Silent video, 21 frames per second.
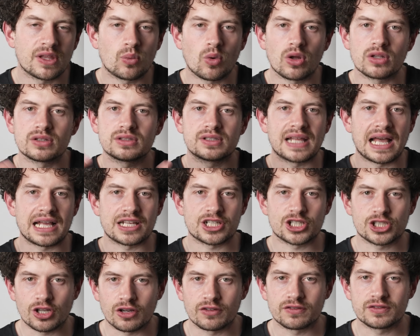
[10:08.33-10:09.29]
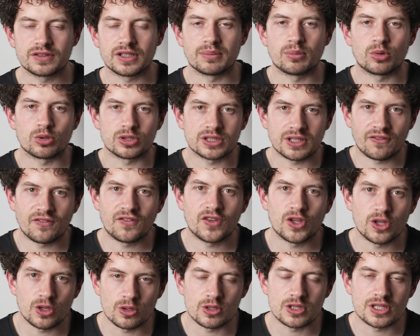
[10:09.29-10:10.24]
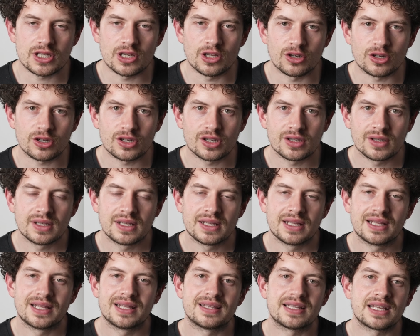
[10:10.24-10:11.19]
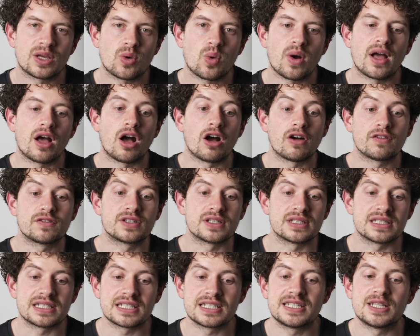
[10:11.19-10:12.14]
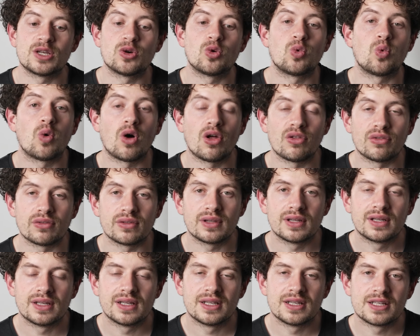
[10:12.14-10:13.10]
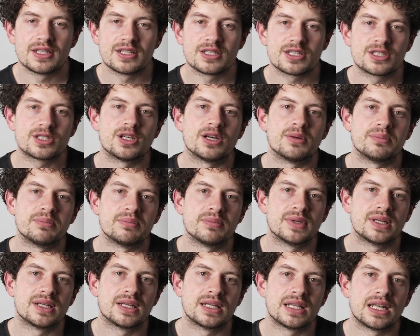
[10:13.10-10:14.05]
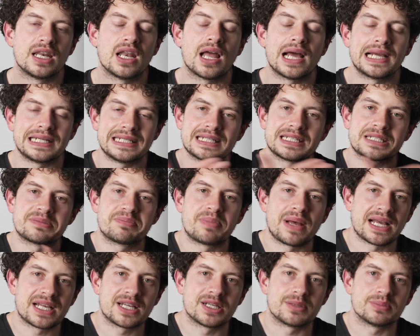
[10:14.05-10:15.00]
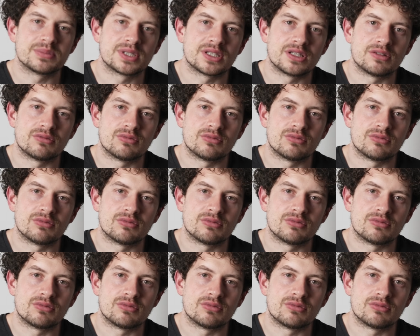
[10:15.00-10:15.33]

want that softer, more diffused look, they quite often still want some lightness back up to the